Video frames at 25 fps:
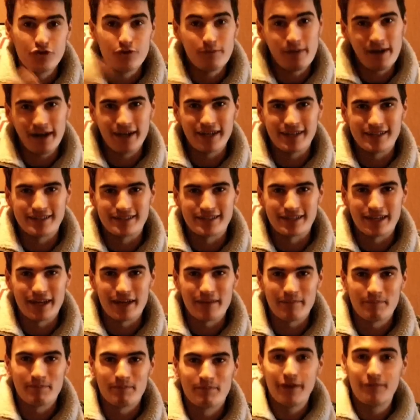Shumai
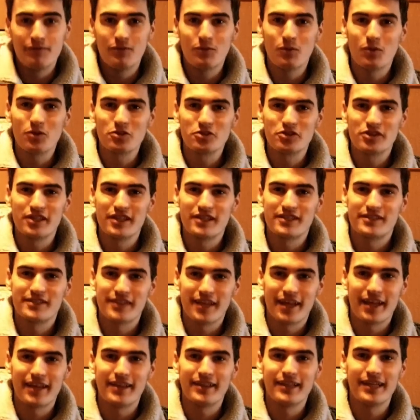Internet, if you're watching this,
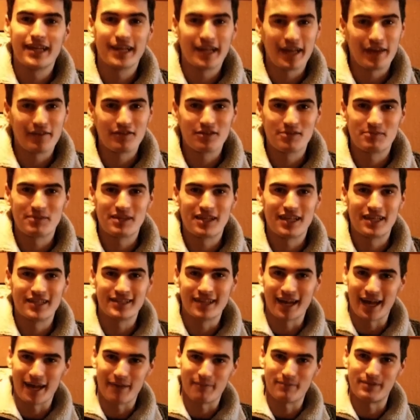then the inevitable
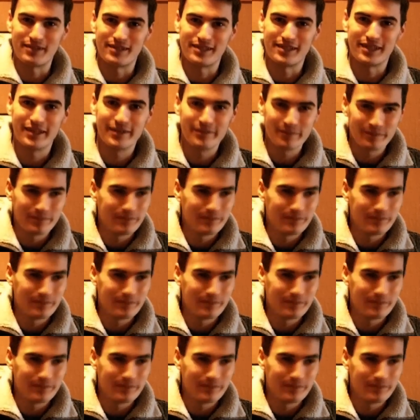has happened.